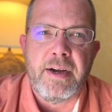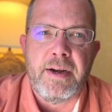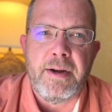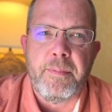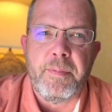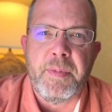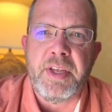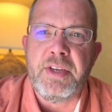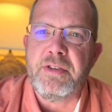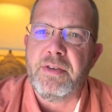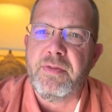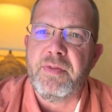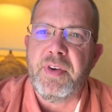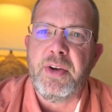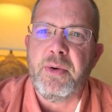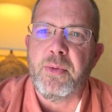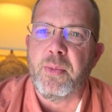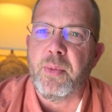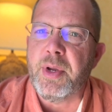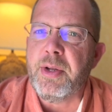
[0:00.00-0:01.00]
These are
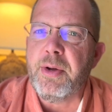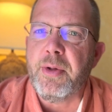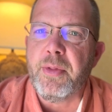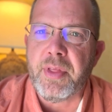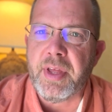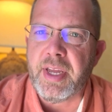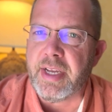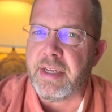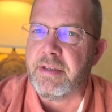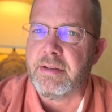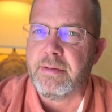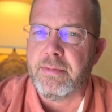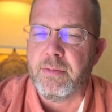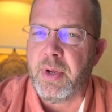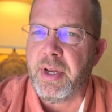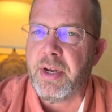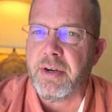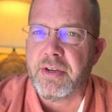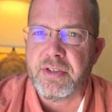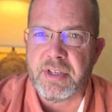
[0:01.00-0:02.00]
very real things.
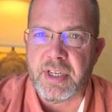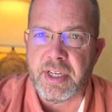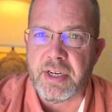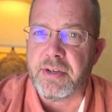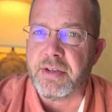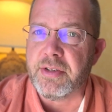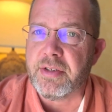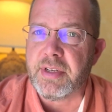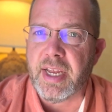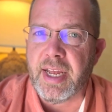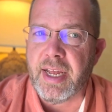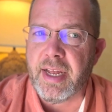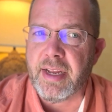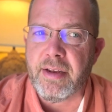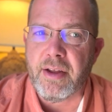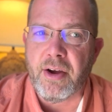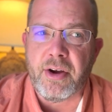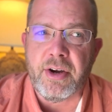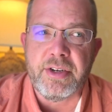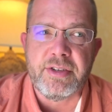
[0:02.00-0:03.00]
We are sinners,
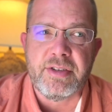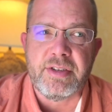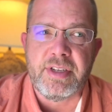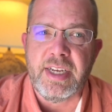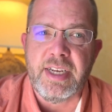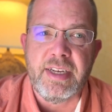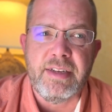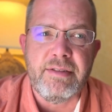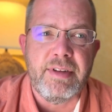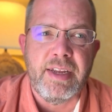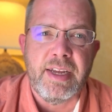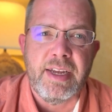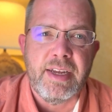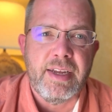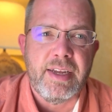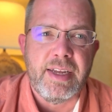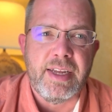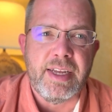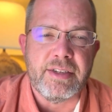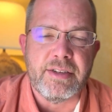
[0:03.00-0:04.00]
and our sin
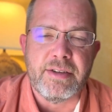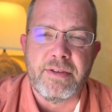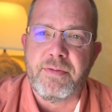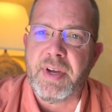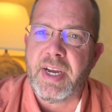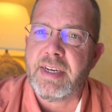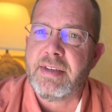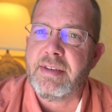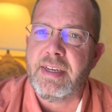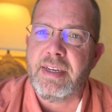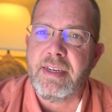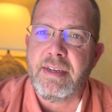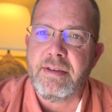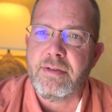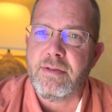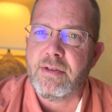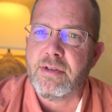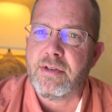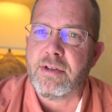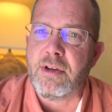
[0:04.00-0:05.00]
is
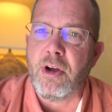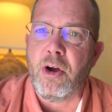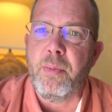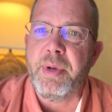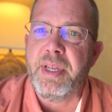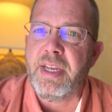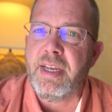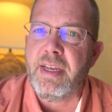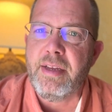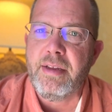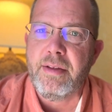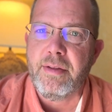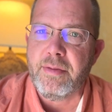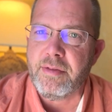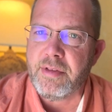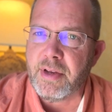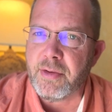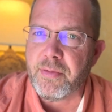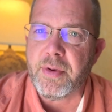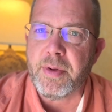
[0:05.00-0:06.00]
affecting so many
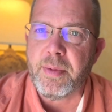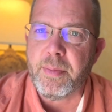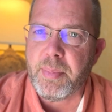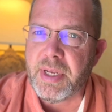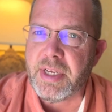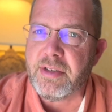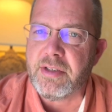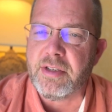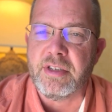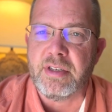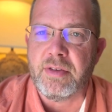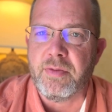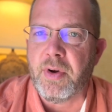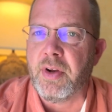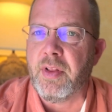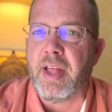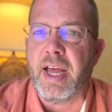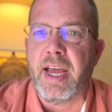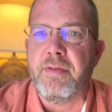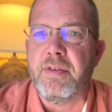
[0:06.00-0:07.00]
different pieces of
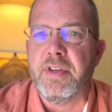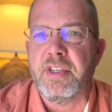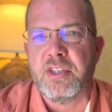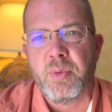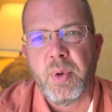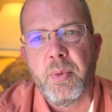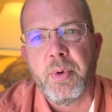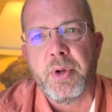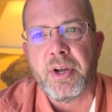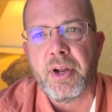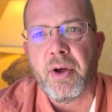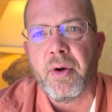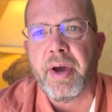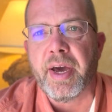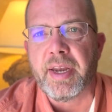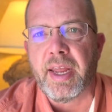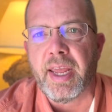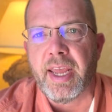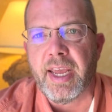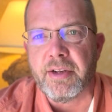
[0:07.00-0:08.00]
our life. And so we want to know
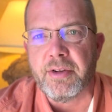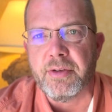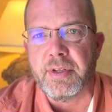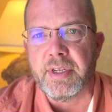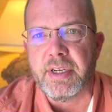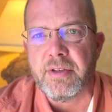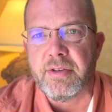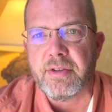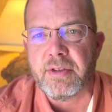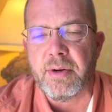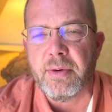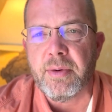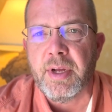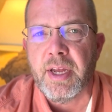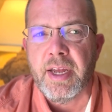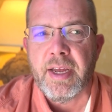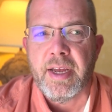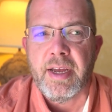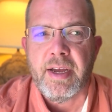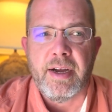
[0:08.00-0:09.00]
how to handle it. And so
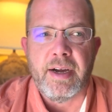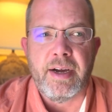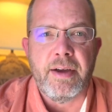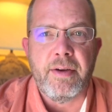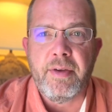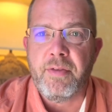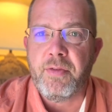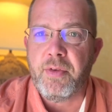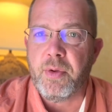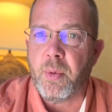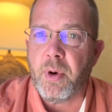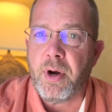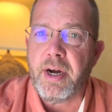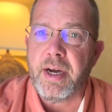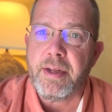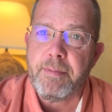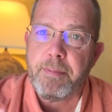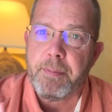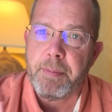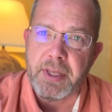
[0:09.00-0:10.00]
if you
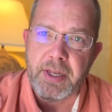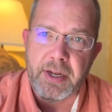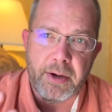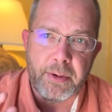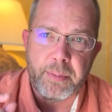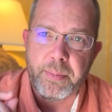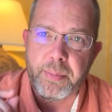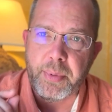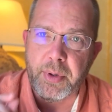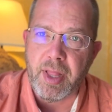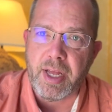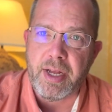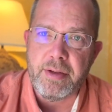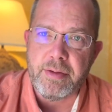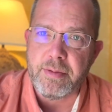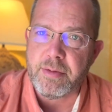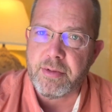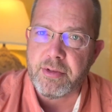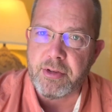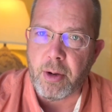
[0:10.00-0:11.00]
want, you know, pull
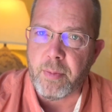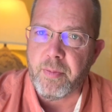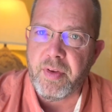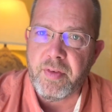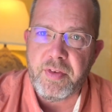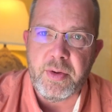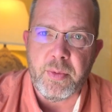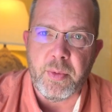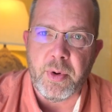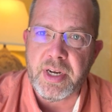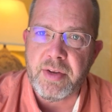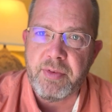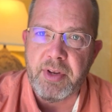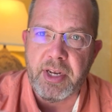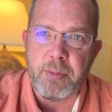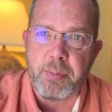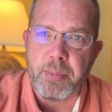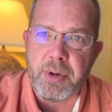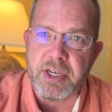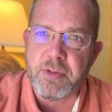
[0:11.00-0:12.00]
out Psalm 51 if you
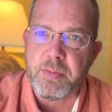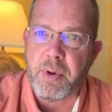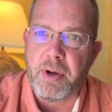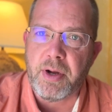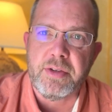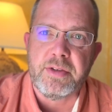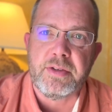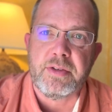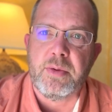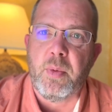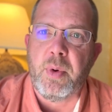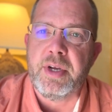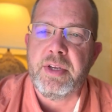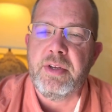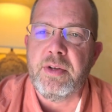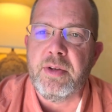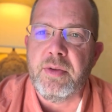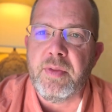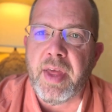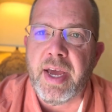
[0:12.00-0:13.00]
need to press pause while
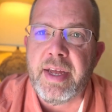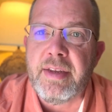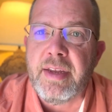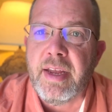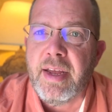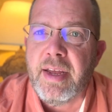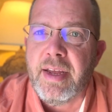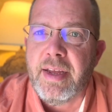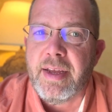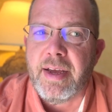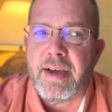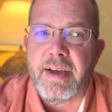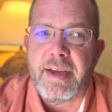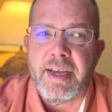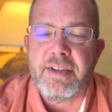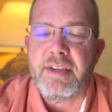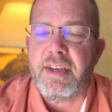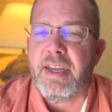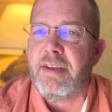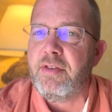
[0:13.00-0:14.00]
you do that.
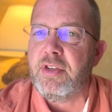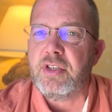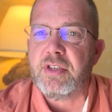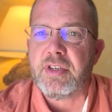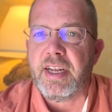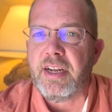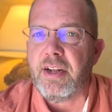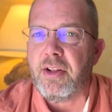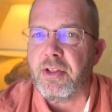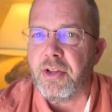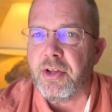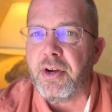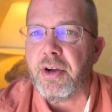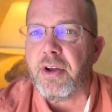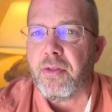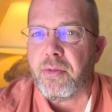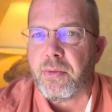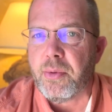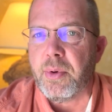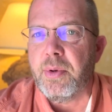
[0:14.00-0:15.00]
And even just kind of
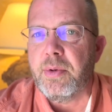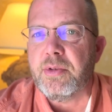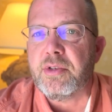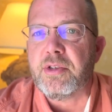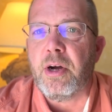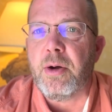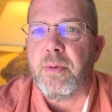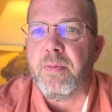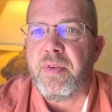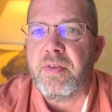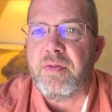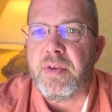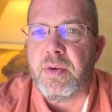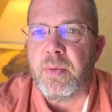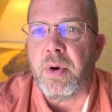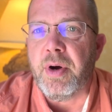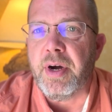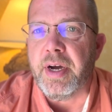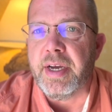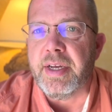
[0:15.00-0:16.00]
look through Psalm
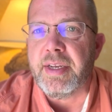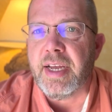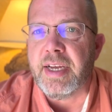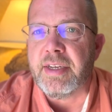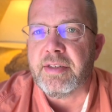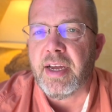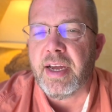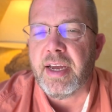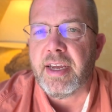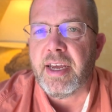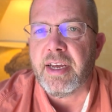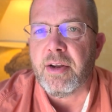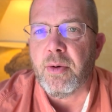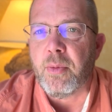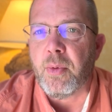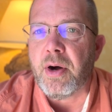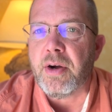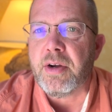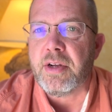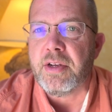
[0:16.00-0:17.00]
51 as I kind of
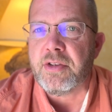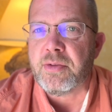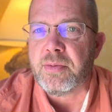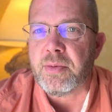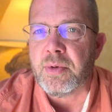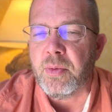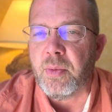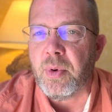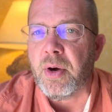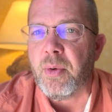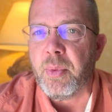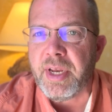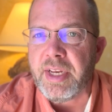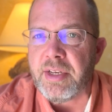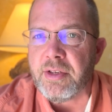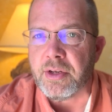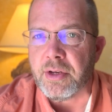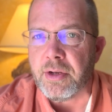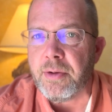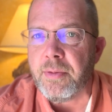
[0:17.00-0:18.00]
walk us through what we
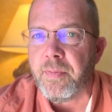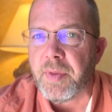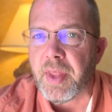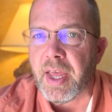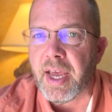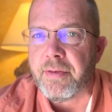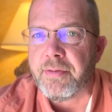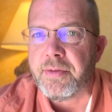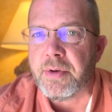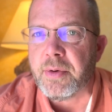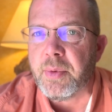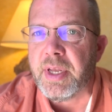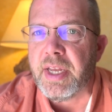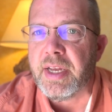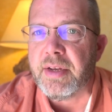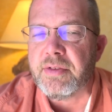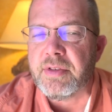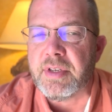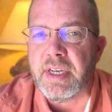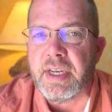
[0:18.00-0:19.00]
do after we
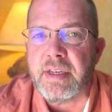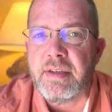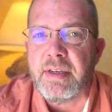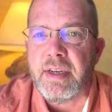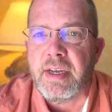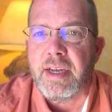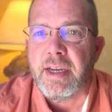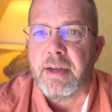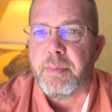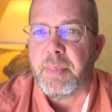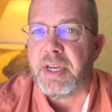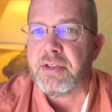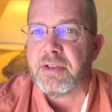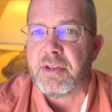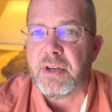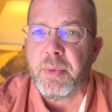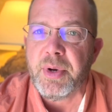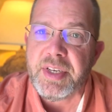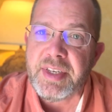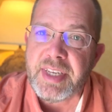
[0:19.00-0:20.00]
have sinned based
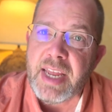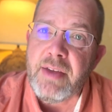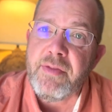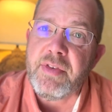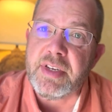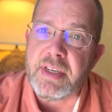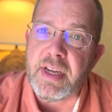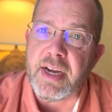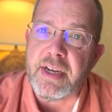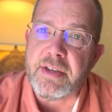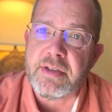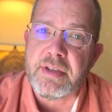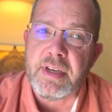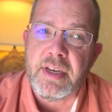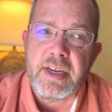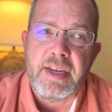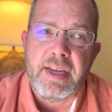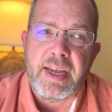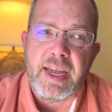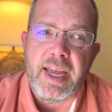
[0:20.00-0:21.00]
on what David does.
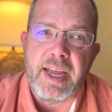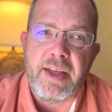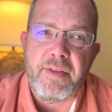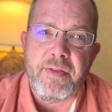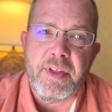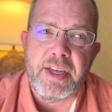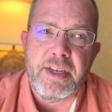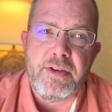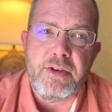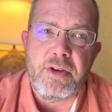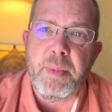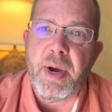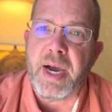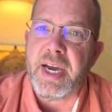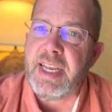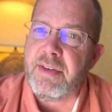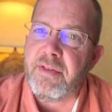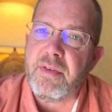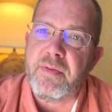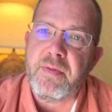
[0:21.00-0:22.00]
And then you
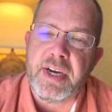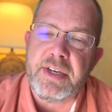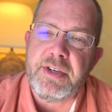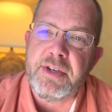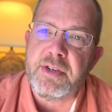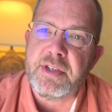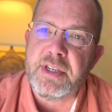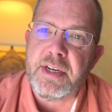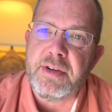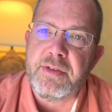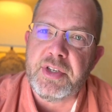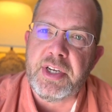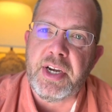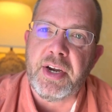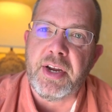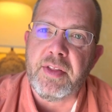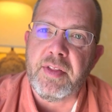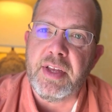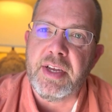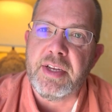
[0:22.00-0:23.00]
might even find yourself
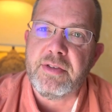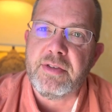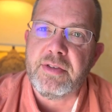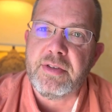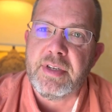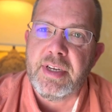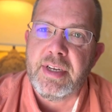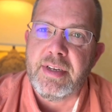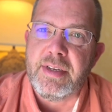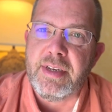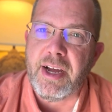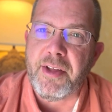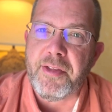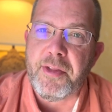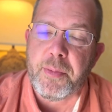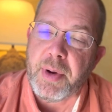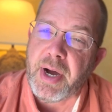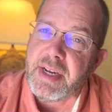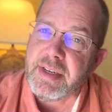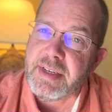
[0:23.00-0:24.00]
sharing this, not
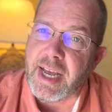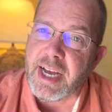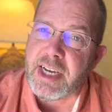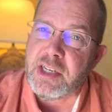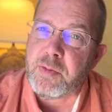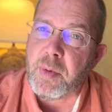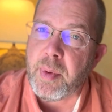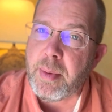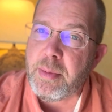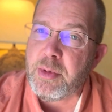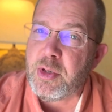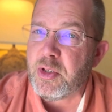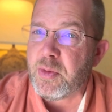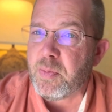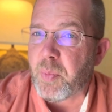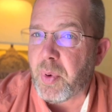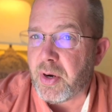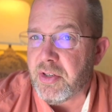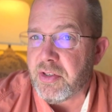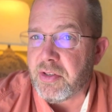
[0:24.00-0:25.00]
the podcast, but maybe
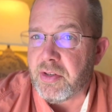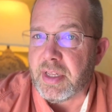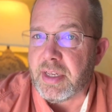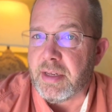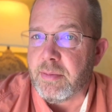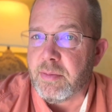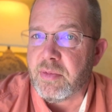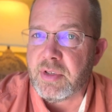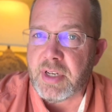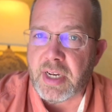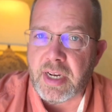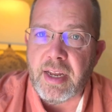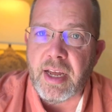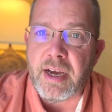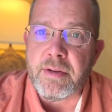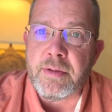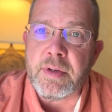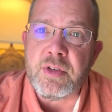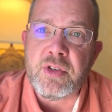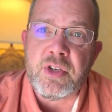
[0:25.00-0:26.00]
just personally sitting
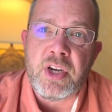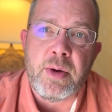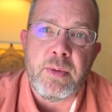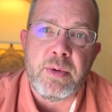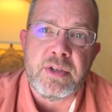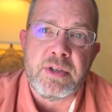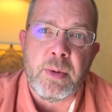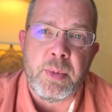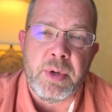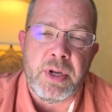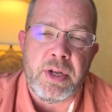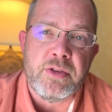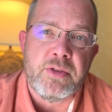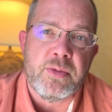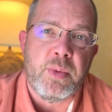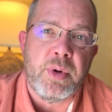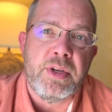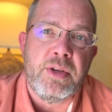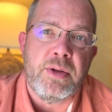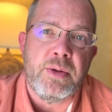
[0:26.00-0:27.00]
down and sharing with someone
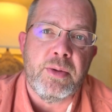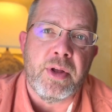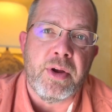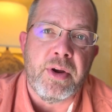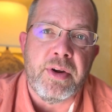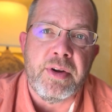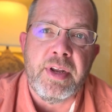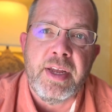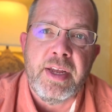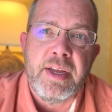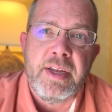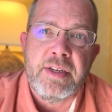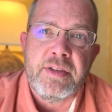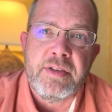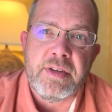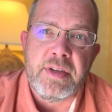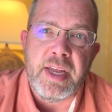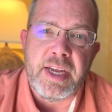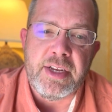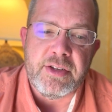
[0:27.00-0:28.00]
else what you learned
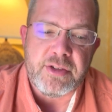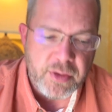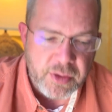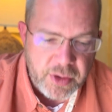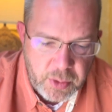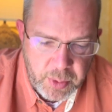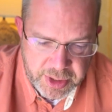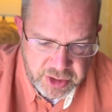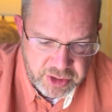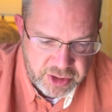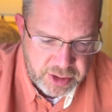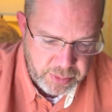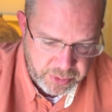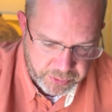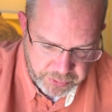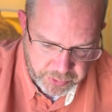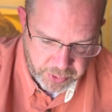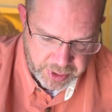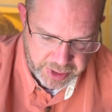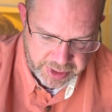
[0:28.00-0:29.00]
today. So the question
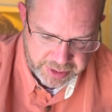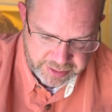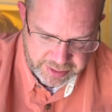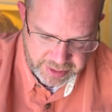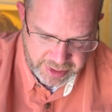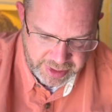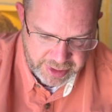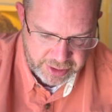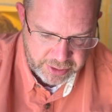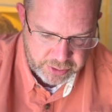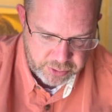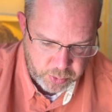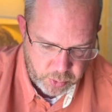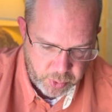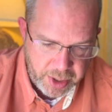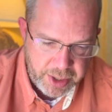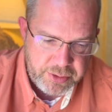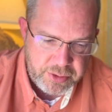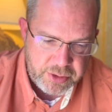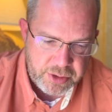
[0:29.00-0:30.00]
before us is,
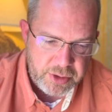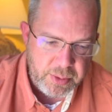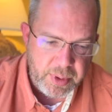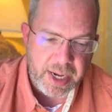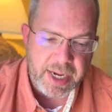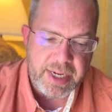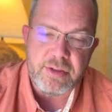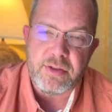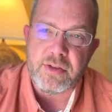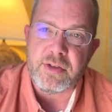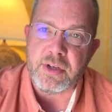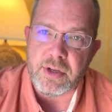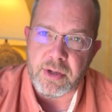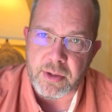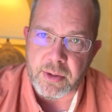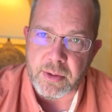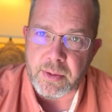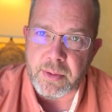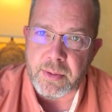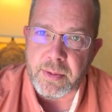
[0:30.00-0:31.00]
what do I
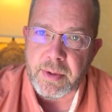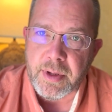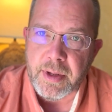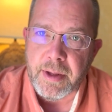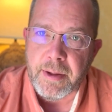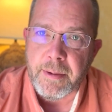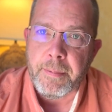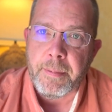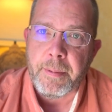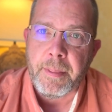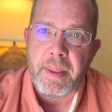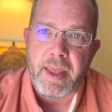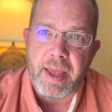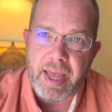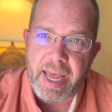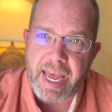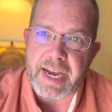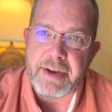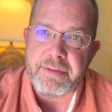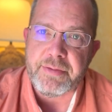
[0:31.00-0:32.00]
do
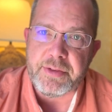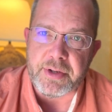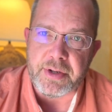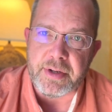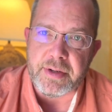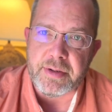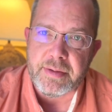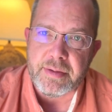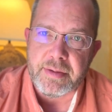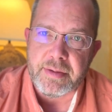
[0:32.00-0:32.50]
after